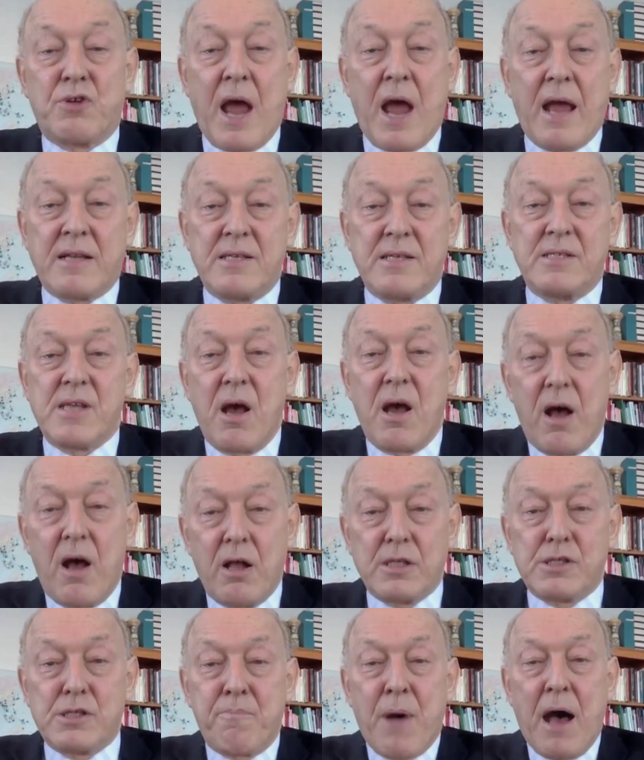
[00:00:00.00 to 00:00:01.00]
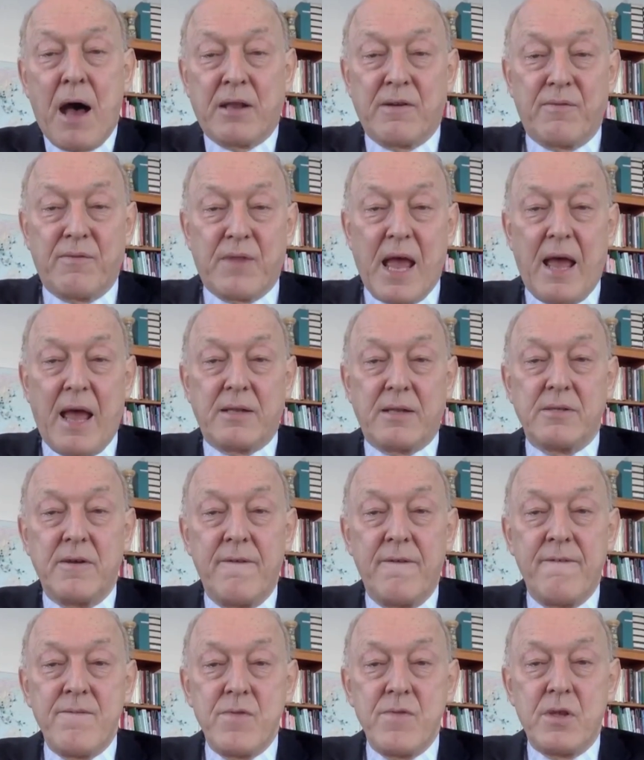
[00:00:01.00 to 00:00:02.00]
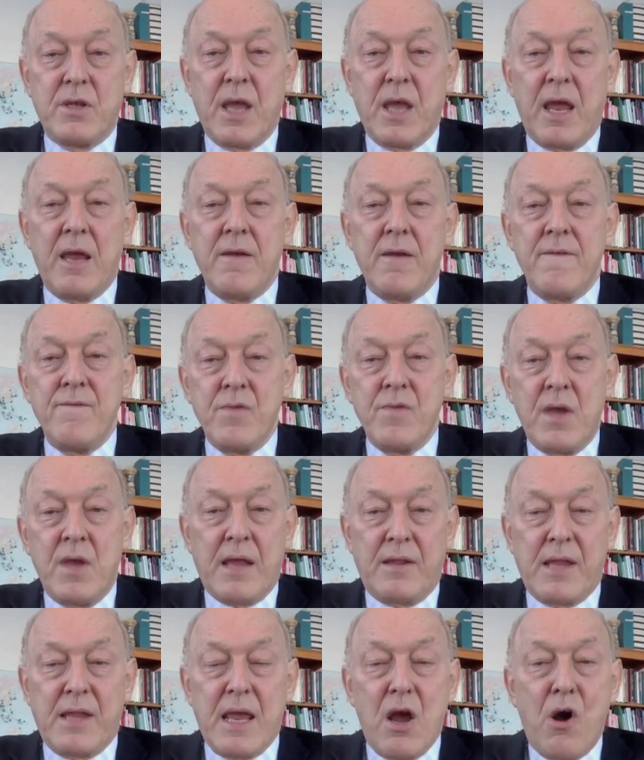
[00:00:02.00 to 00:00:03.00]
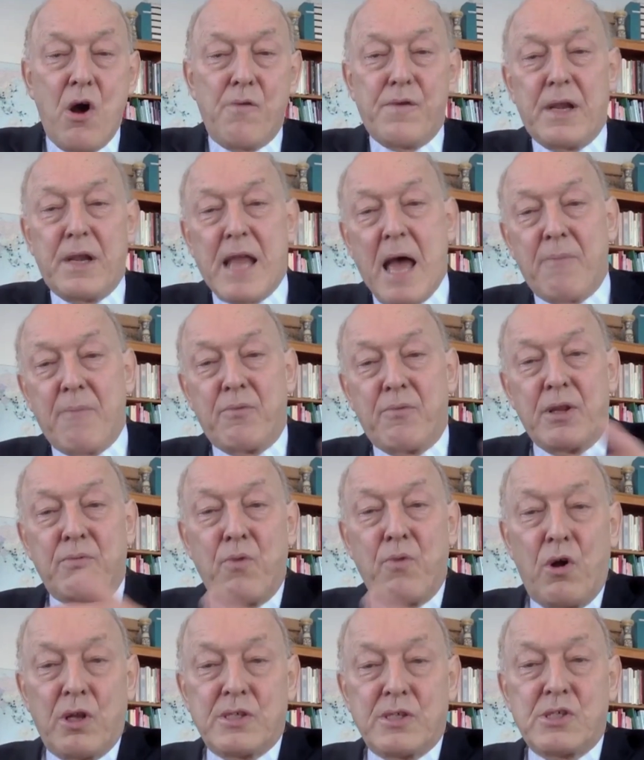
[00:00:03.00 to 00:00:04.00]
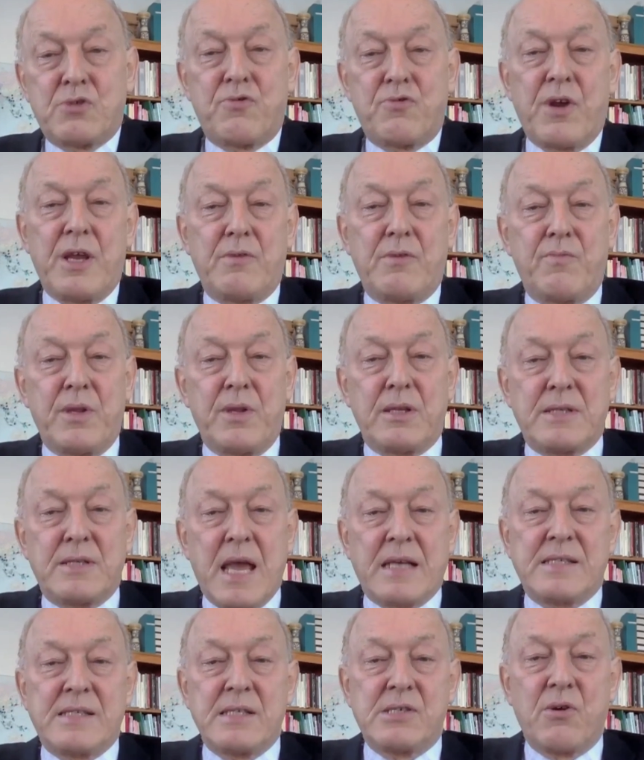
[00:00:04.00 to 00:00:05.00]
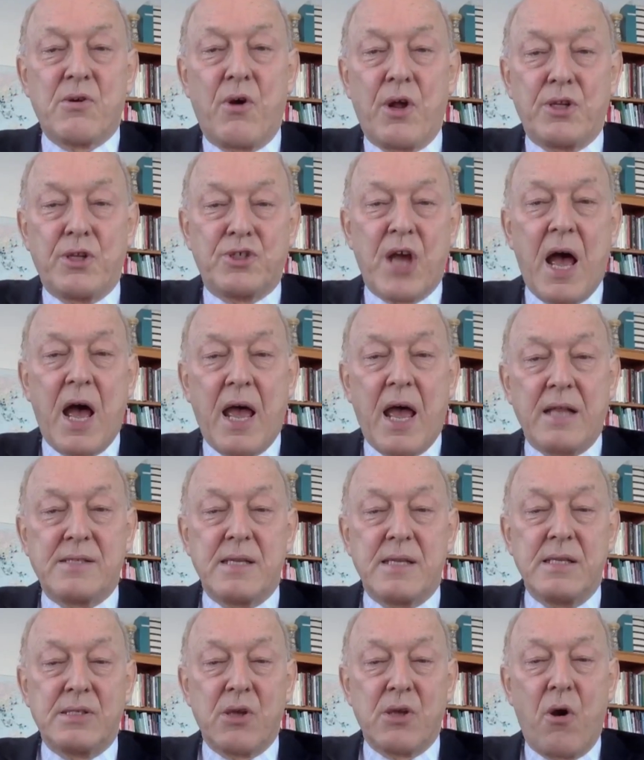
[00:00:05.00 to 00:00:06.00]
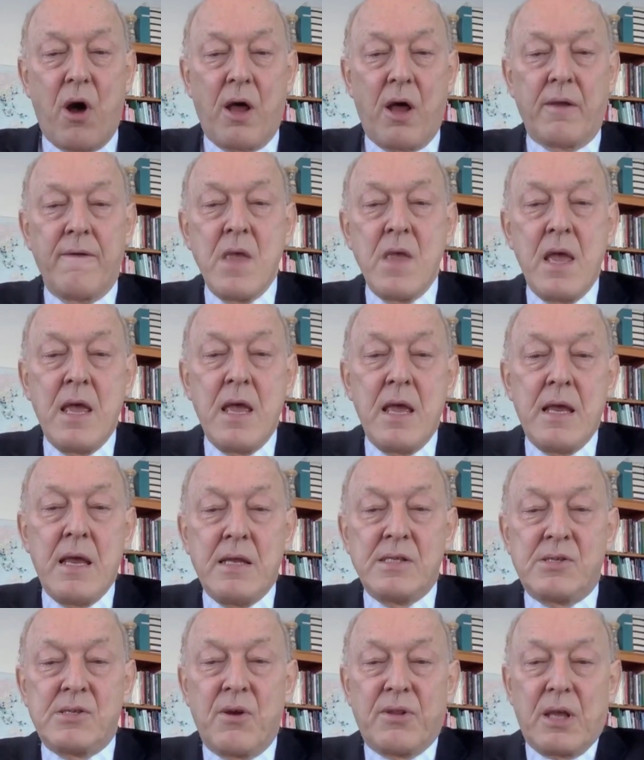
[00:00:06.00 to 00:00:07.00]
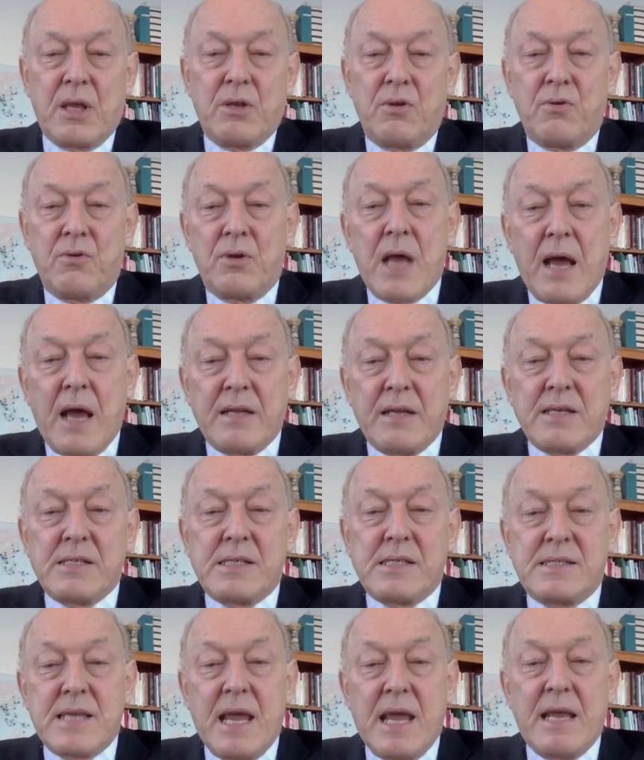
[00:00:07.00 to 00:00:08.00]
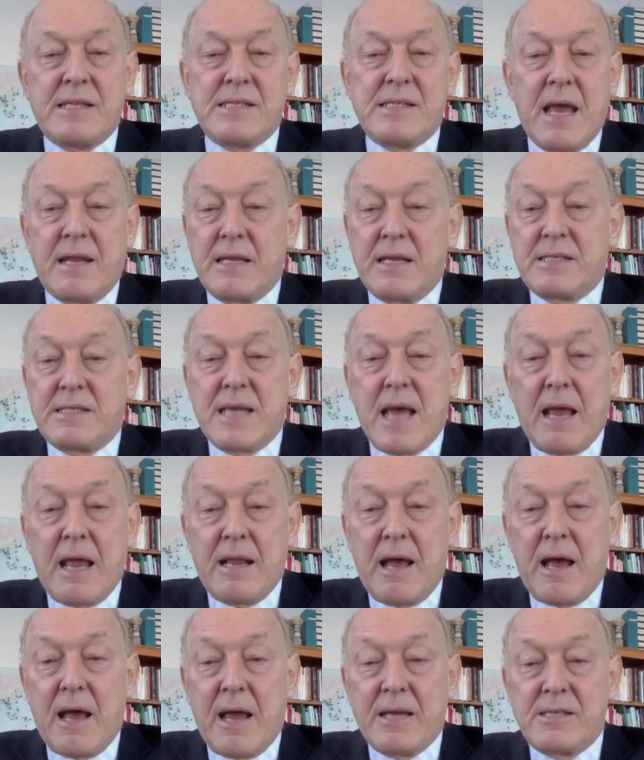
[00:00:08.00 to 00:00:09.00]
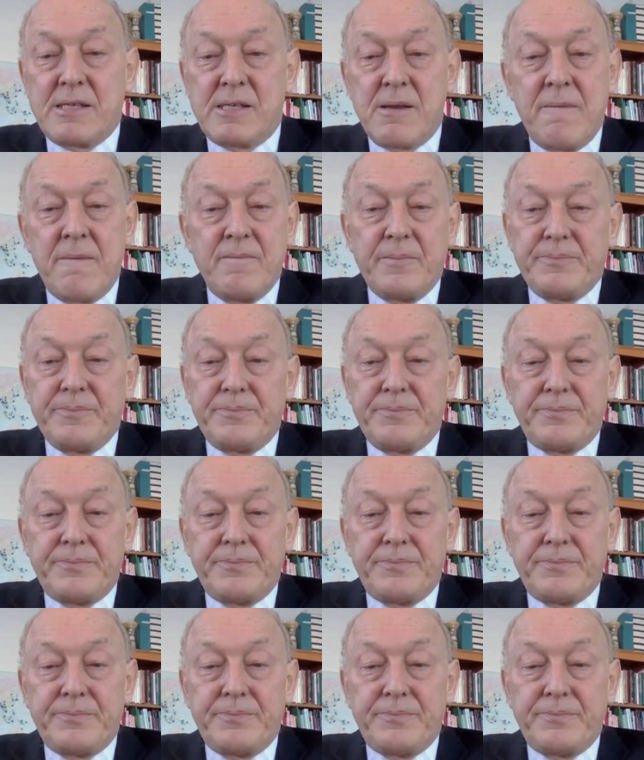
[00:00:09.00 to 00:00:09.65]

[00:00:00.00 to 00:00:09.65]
contractors are also part of that. Okay, and they overlap with Wall Street, with the Texas oil giants, and so on. So that the United States and its allies